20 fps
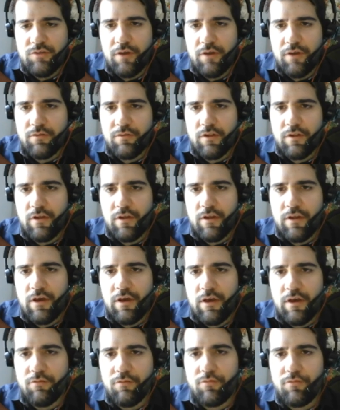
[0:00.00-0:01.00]
then I
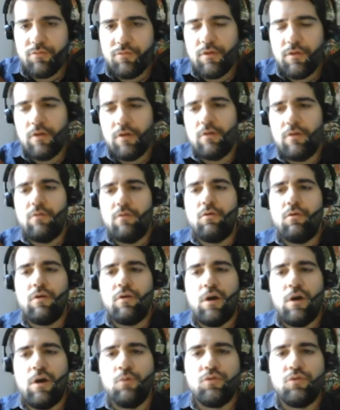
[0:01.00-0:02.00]
have the
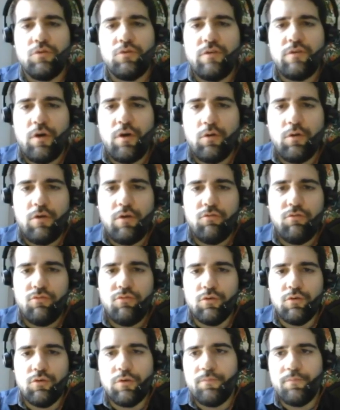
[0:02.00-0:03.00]
counter attack on
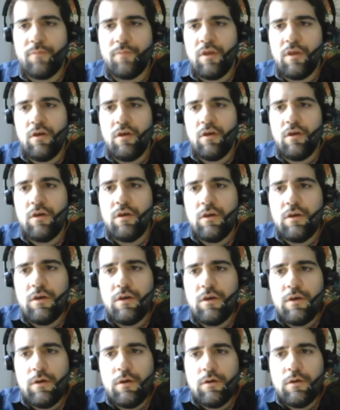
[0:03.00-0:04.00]
f4.
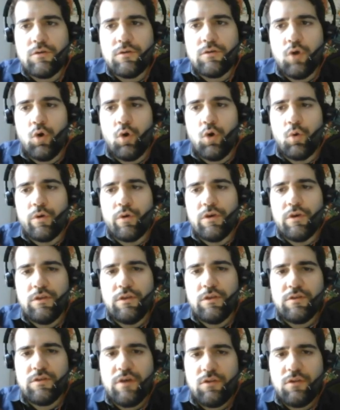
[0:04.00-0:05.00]
So he
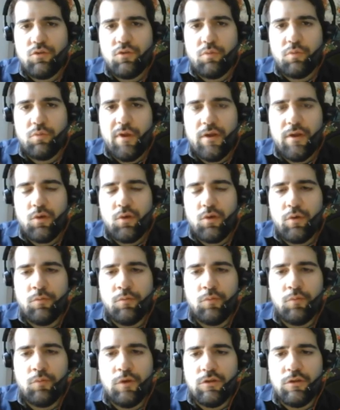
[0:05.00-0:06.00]
decided to play
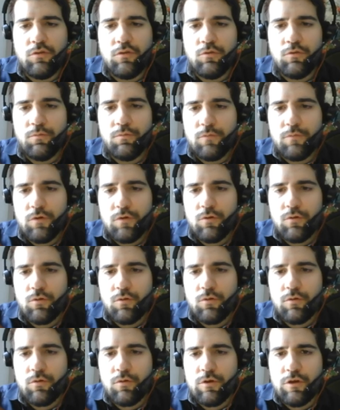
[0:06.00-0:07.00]
queen b2,
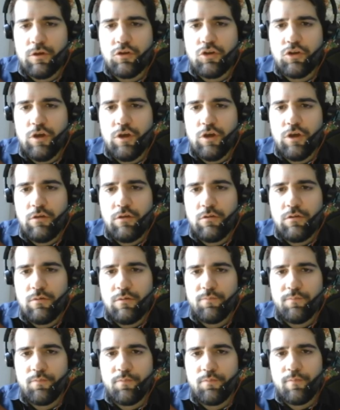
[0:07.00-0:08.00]
king g8.
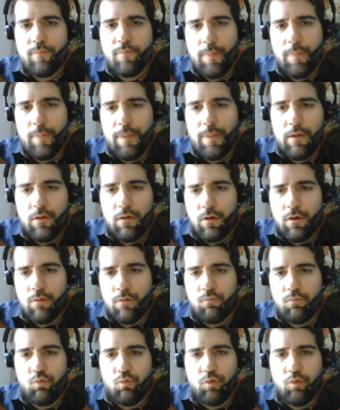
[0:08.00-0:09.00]

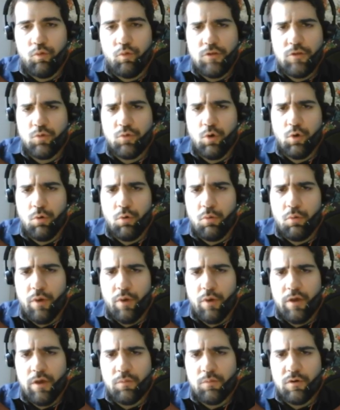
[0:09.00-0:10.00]
We need to go
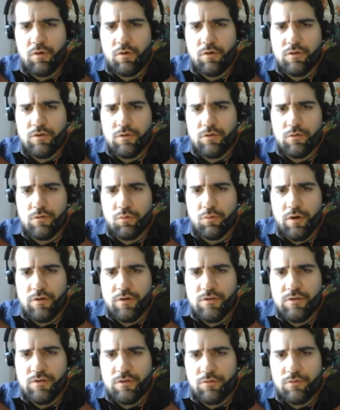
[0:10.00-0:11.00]
away because
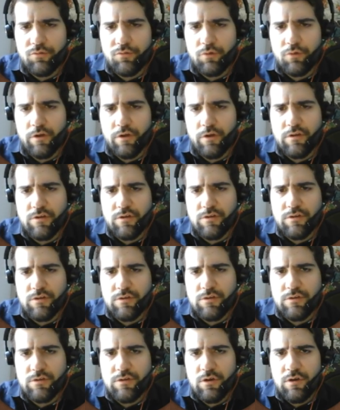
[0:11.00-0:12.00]
otherwise the threat is